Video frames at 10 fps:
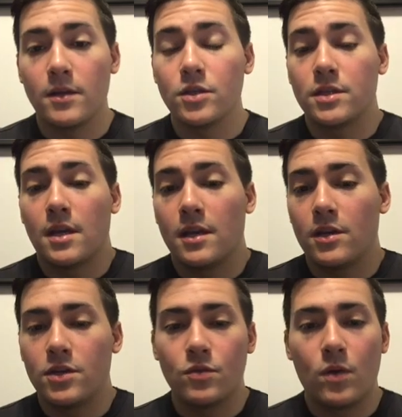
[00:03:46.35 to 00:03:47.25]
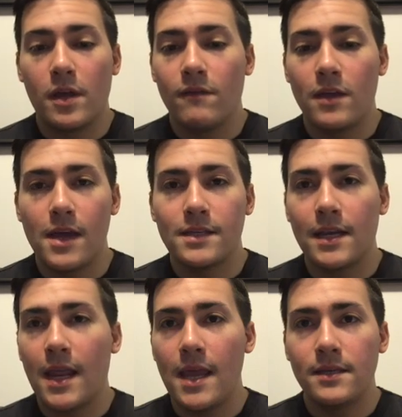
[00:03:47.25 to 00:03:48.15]
just want to give you guys a
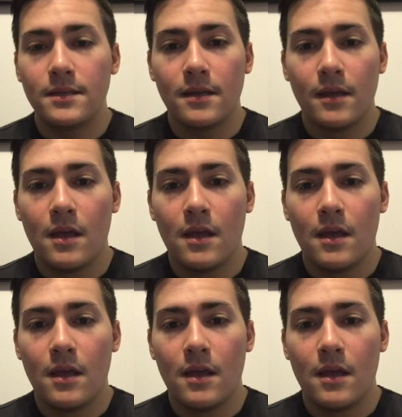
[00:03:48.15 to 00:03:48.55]
taste